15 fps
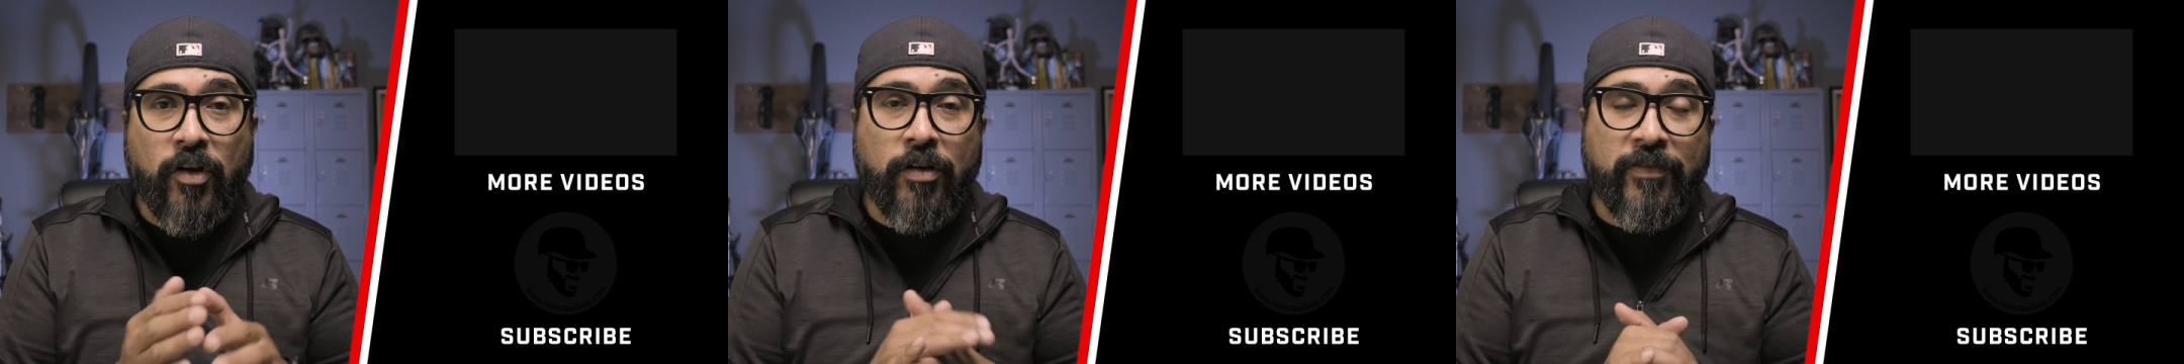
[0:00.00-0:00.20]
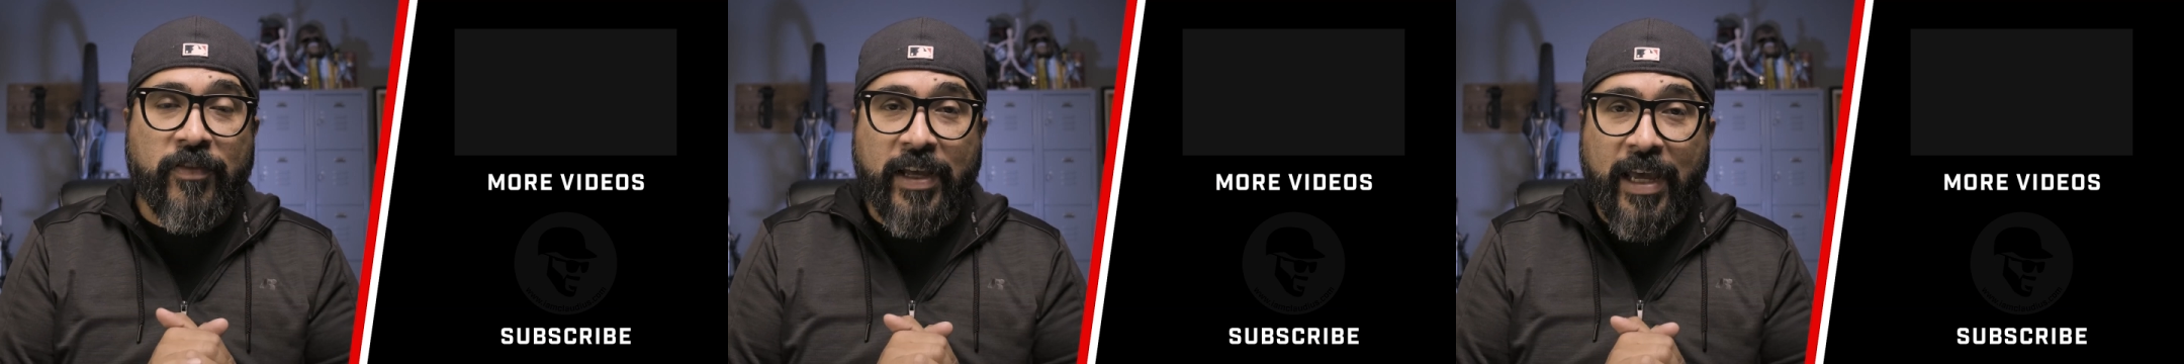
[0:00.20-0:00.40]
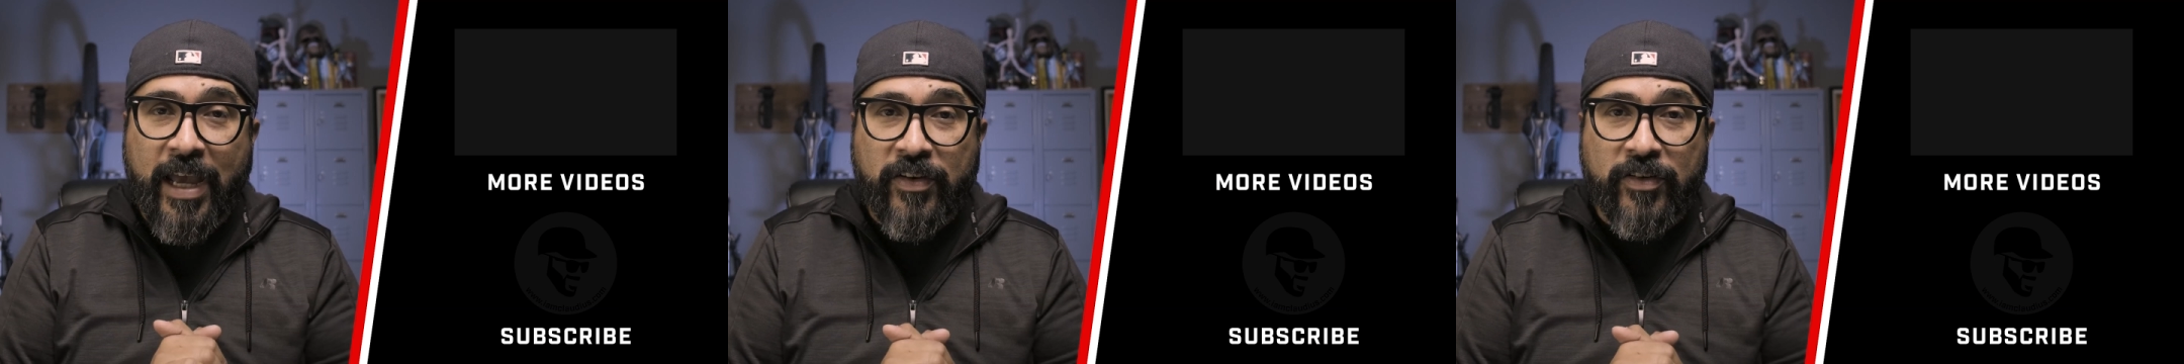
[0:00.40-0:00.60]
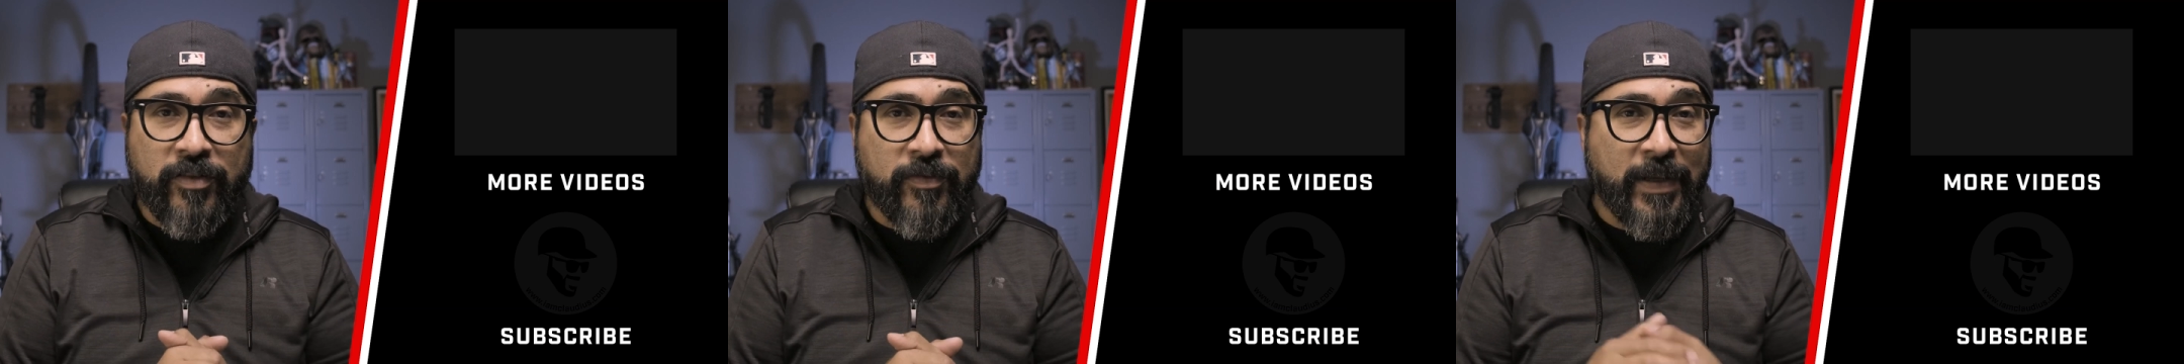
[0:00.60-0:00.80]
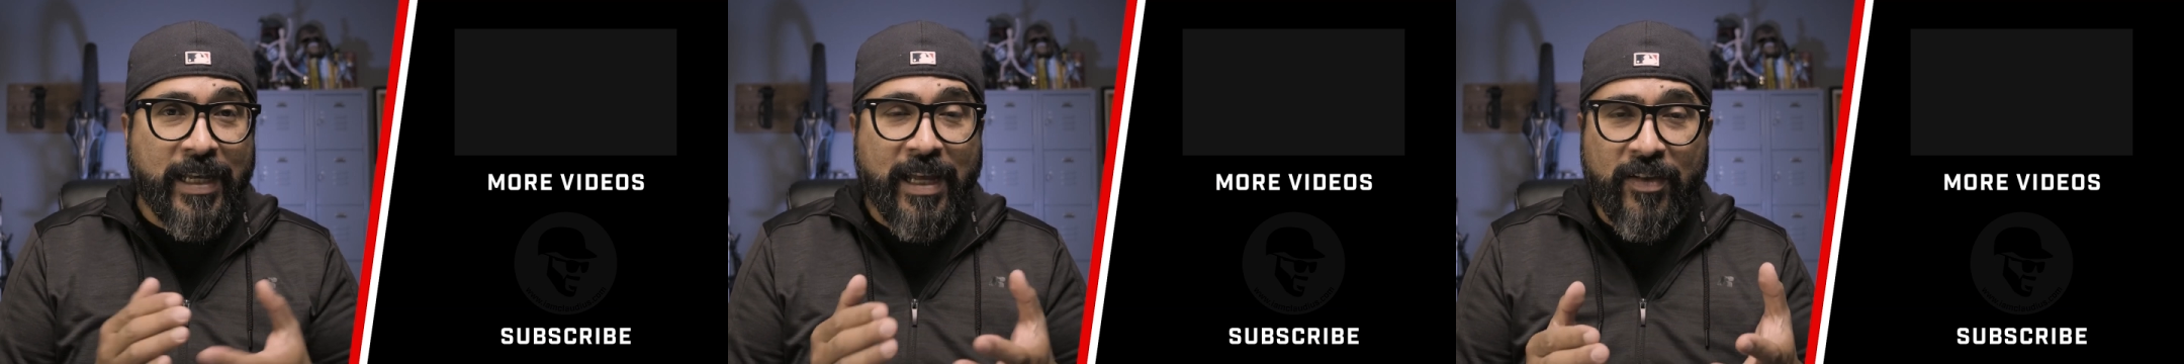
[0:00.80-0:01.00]

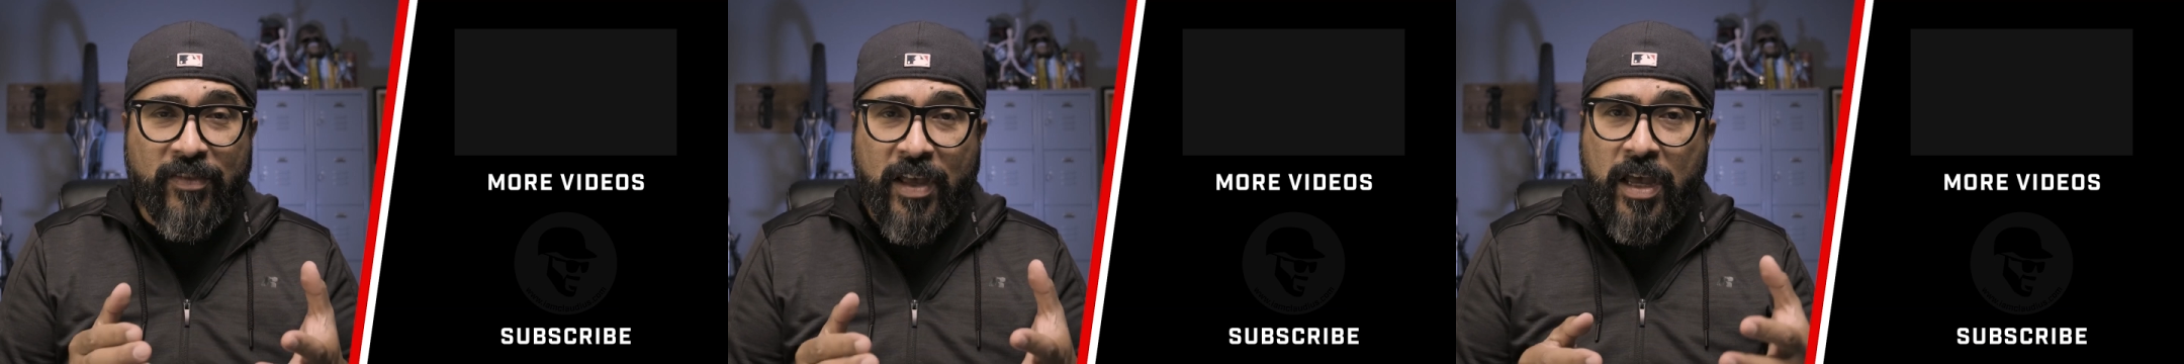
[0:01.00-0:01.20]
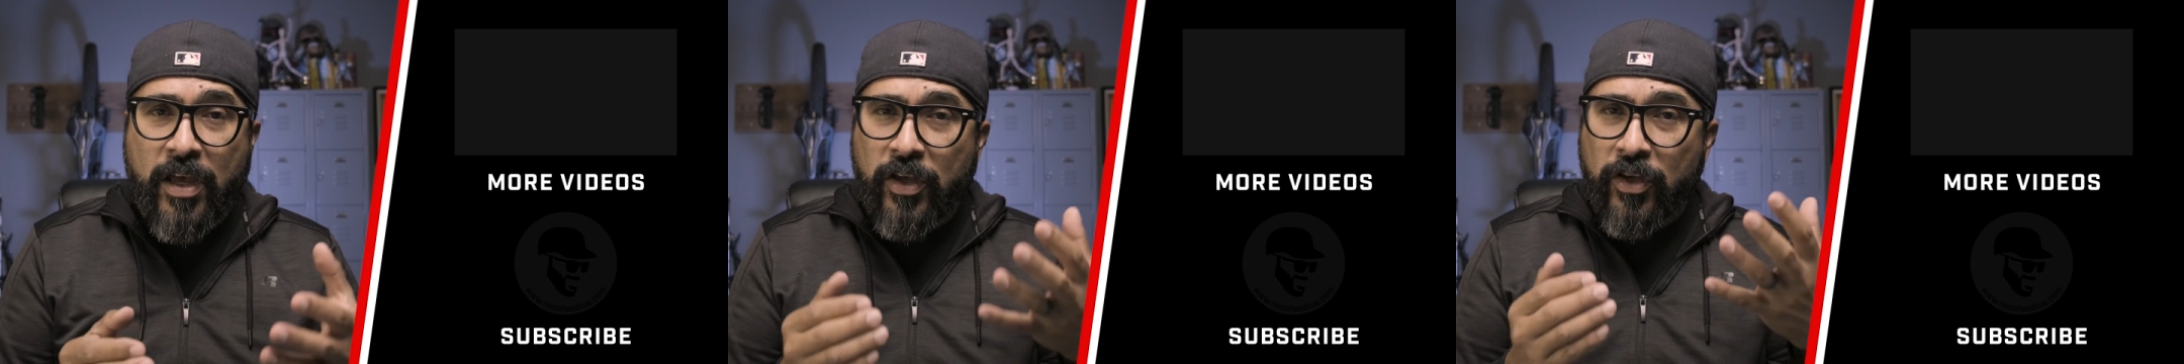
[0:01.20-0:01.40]
notifications because